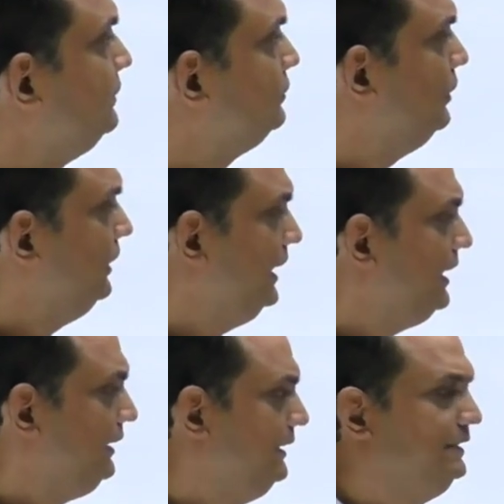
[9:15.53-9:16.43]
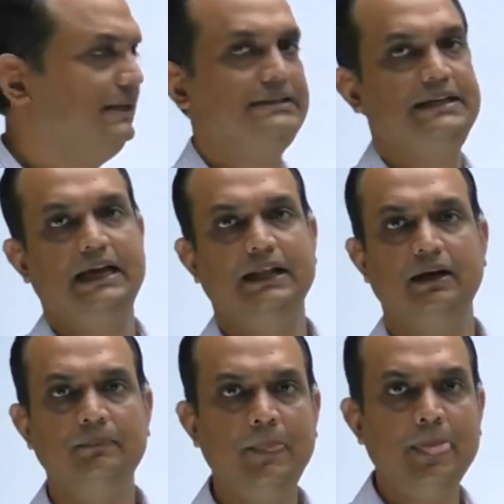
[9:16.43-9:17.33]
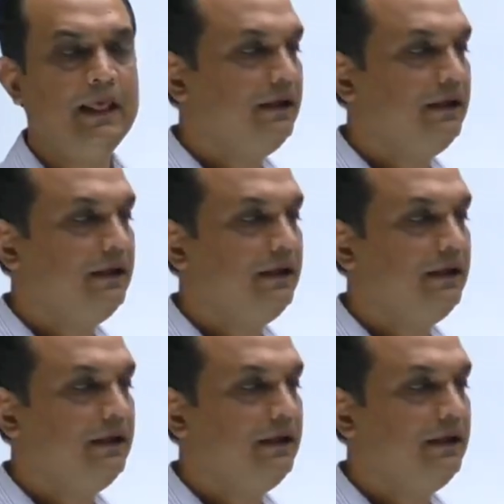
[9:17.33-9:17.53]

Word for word: So here in this diagram,